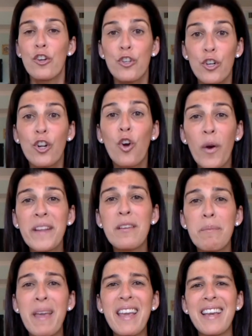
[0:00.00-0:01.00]
You're going
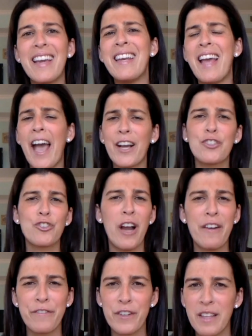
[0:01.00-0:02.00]
to make an extra
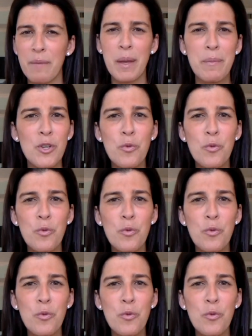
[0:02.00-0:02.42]
effort that maybe